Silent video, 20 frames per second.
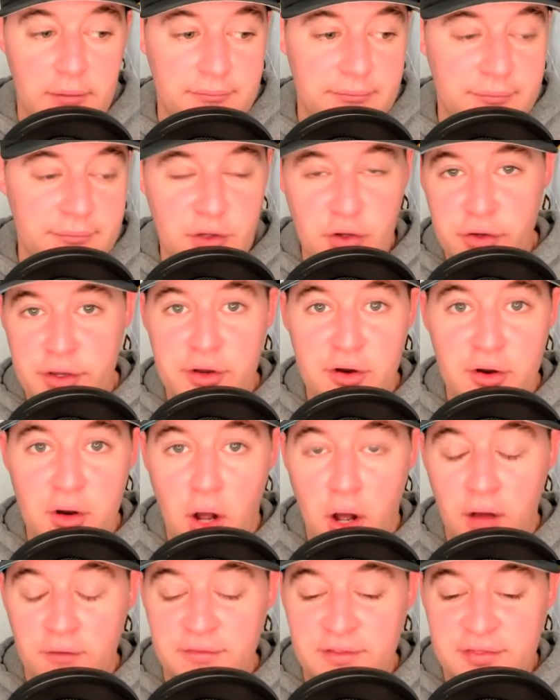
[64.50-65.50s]
New Year,
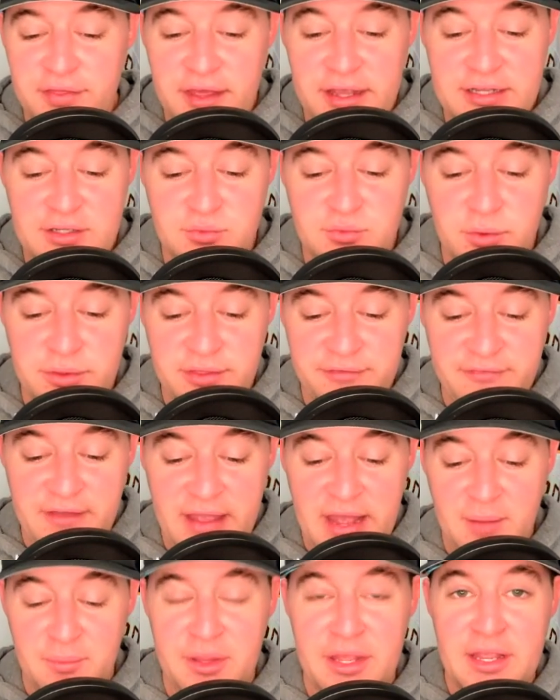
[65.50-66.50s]
all the things with the
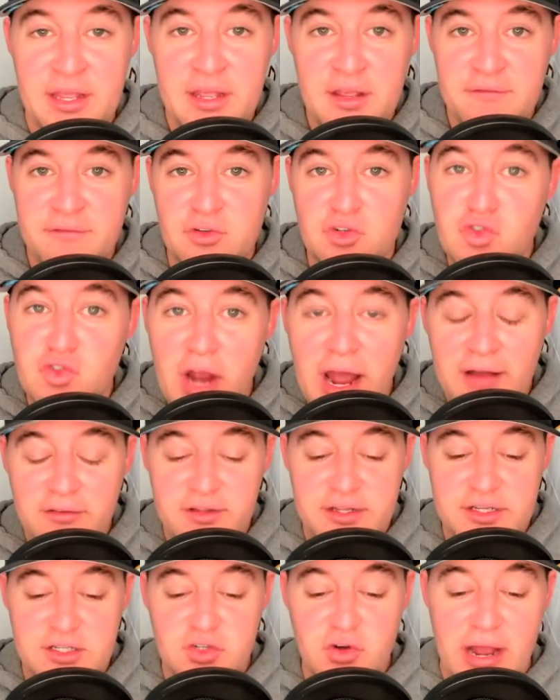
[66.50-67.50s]
family. If you're
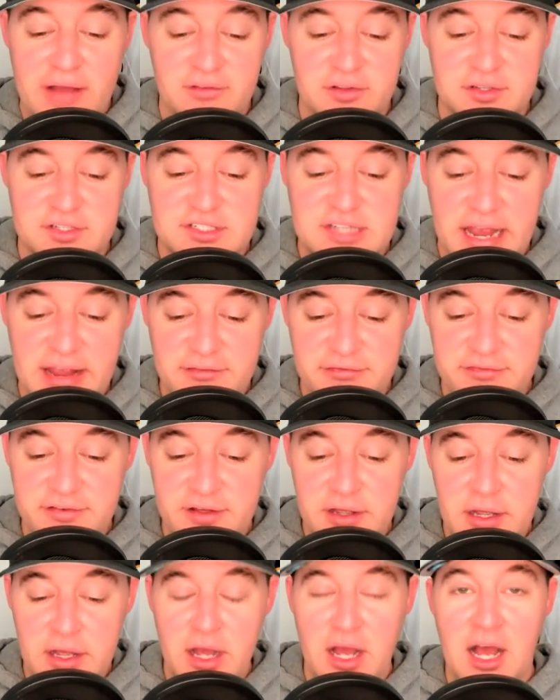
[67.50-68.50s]
traveling, travel safe.
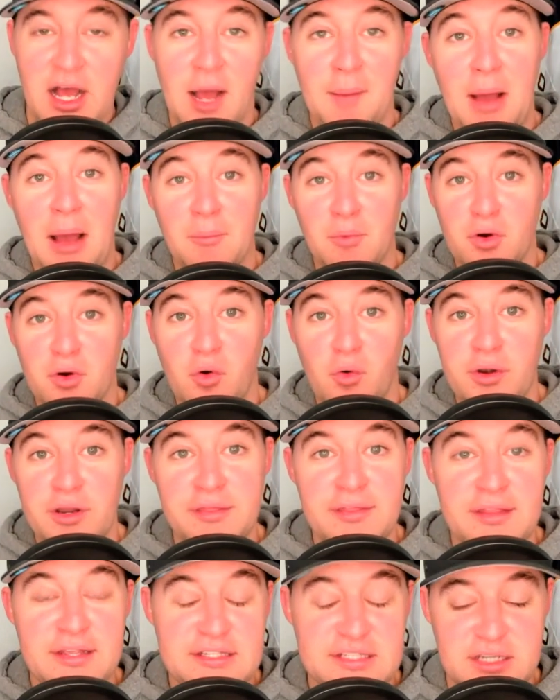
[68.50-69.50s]
I'm
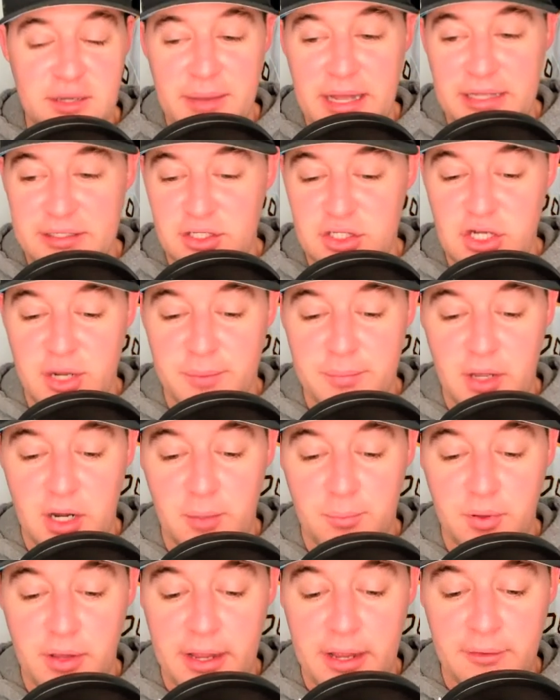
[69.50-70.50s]
recording this and about to jump on a
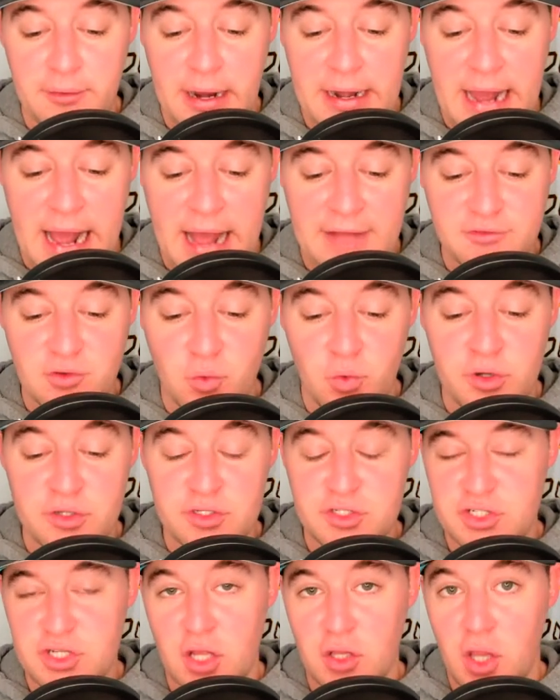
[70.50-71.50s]
plane right
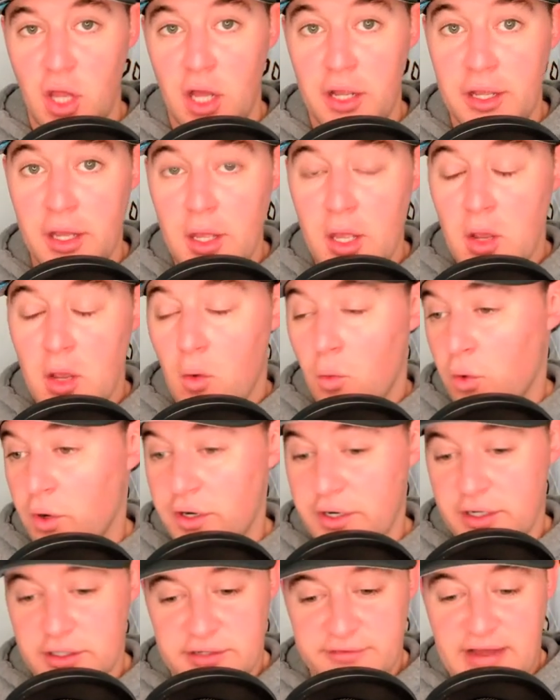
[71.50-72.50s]
afterwards. So look, we're
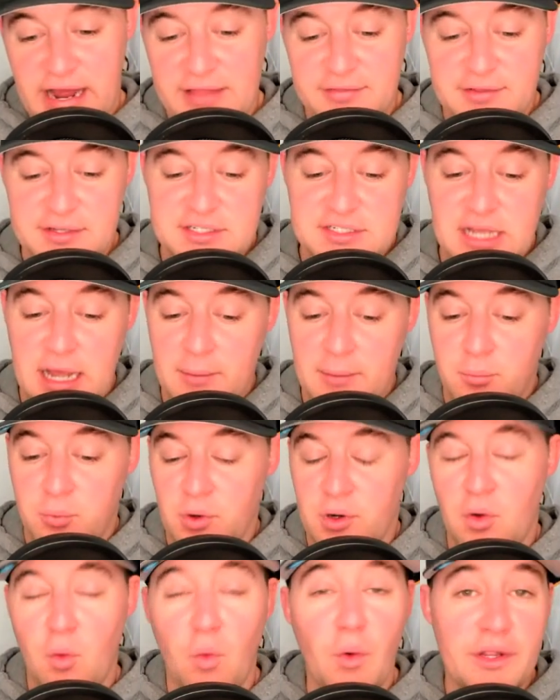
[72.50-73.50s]
going to divide this up. We're
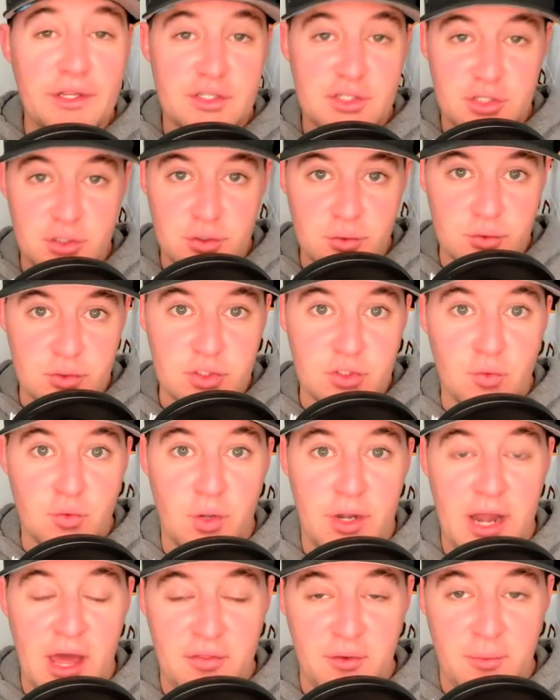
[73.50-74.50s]
going to do
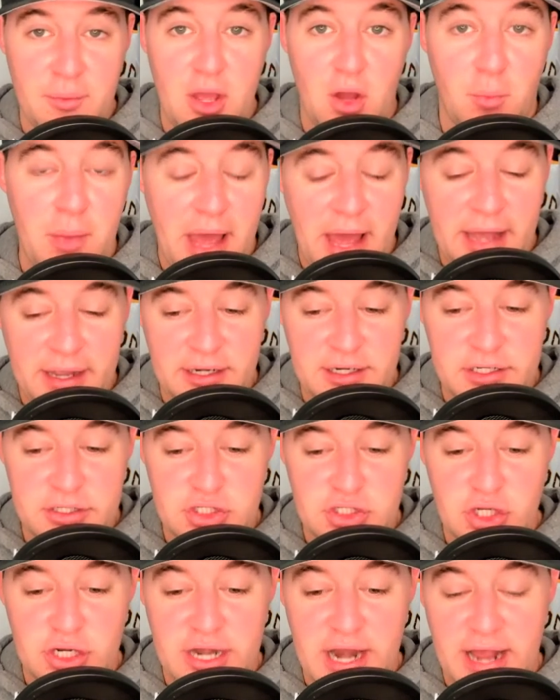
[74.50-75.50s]
another mailbag
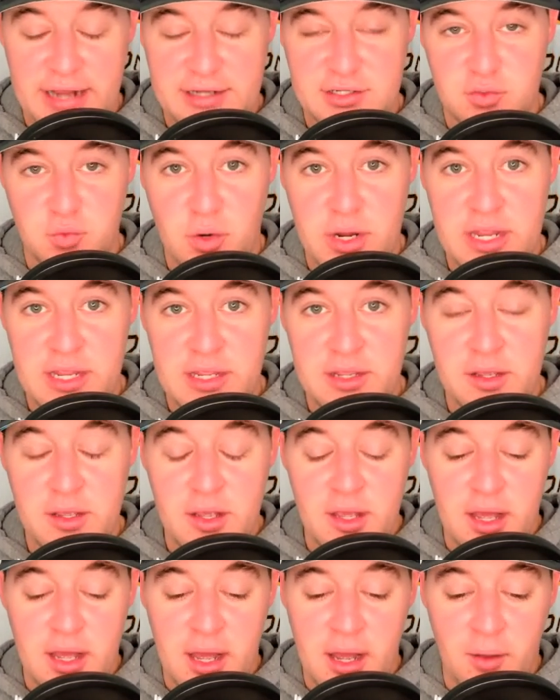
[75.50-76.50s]
edition next week
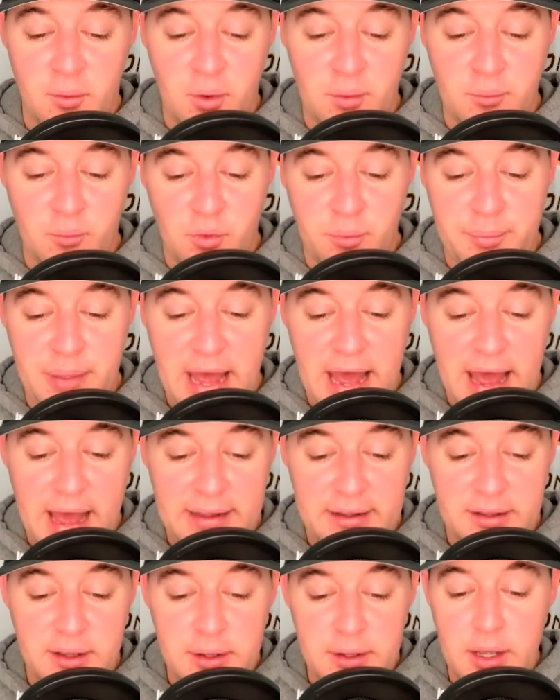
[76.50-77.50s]
when we're
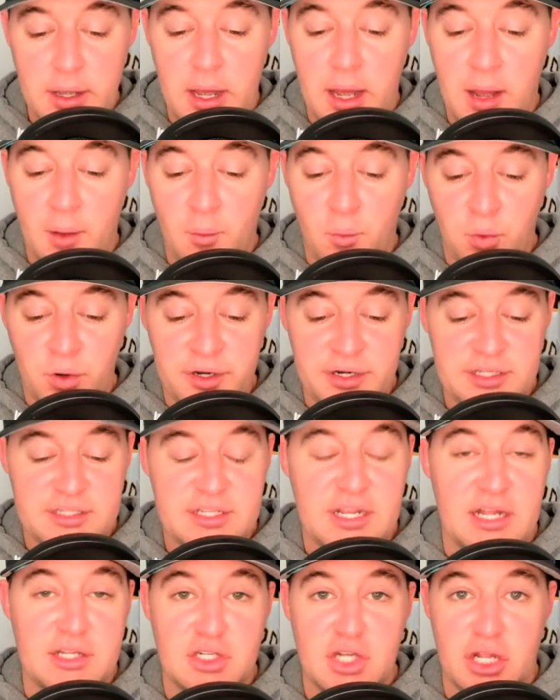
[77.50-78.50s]
back. We're going to
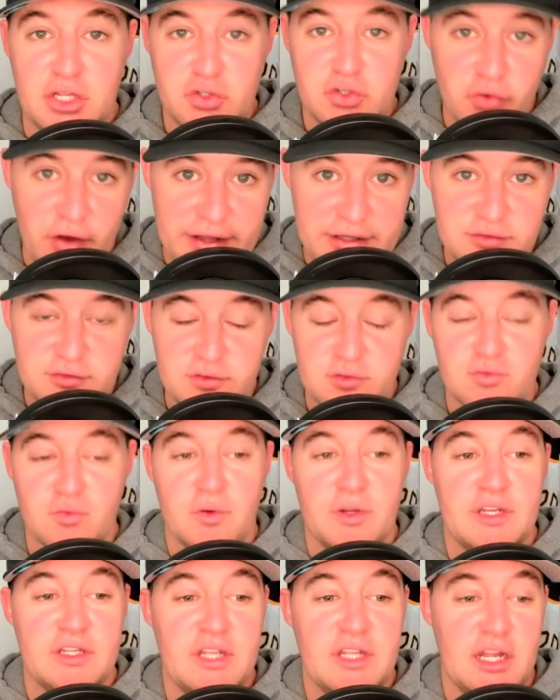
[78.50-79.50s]
touch on transfers. We're
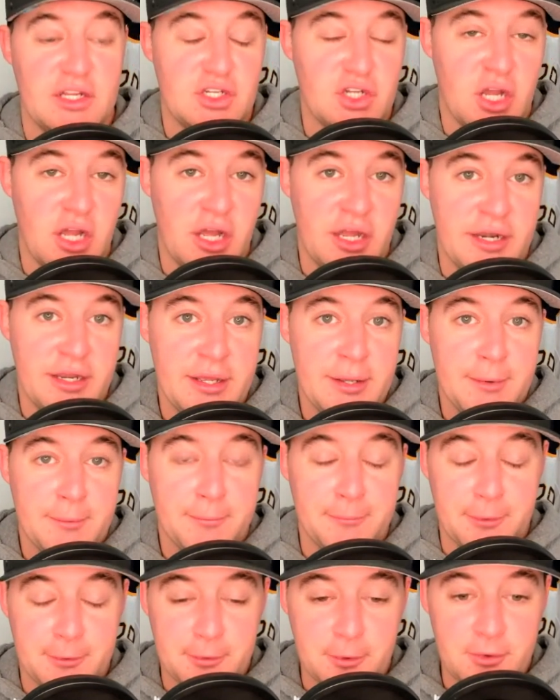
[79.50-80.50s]
going to touch on
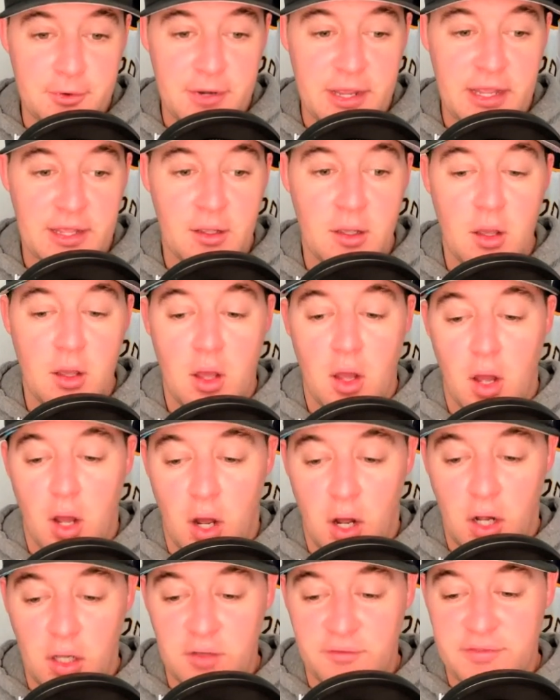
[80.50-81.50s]
recruiting,
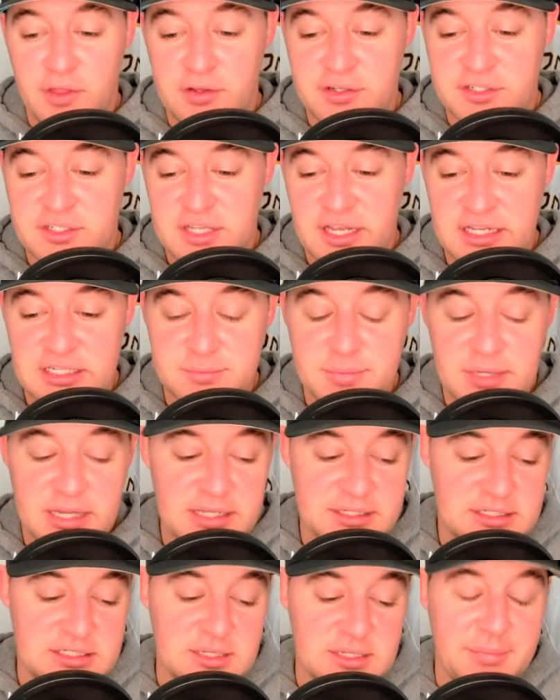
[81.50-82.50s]
all of those things,
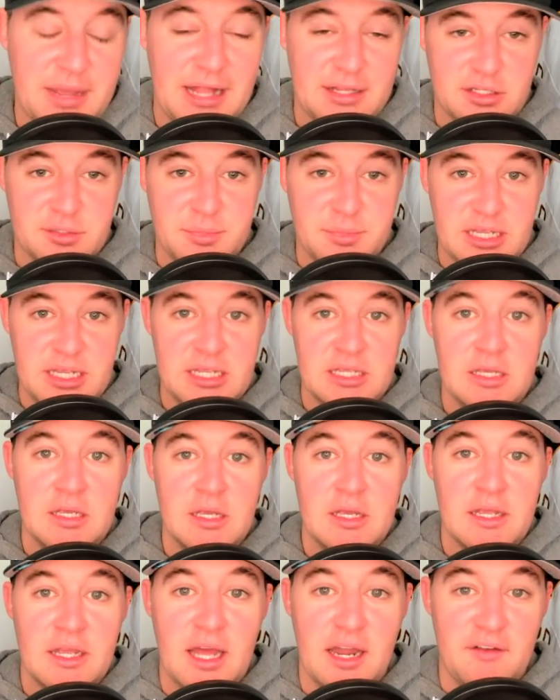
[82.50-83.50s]
because it's about to be
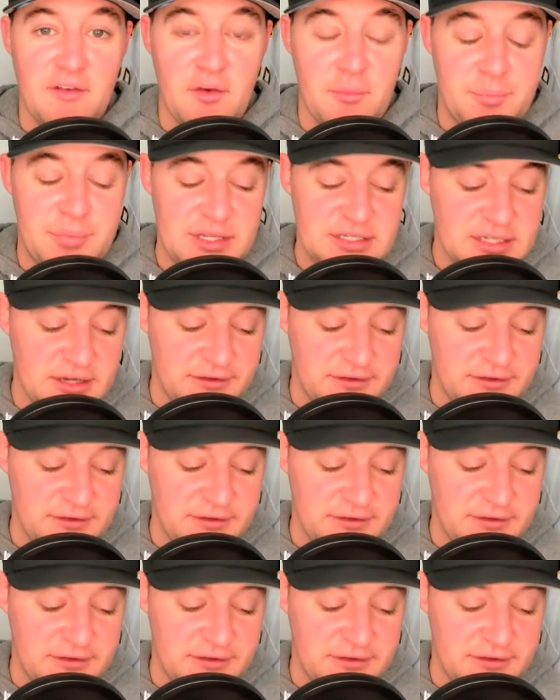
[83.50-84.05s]
kind of a busy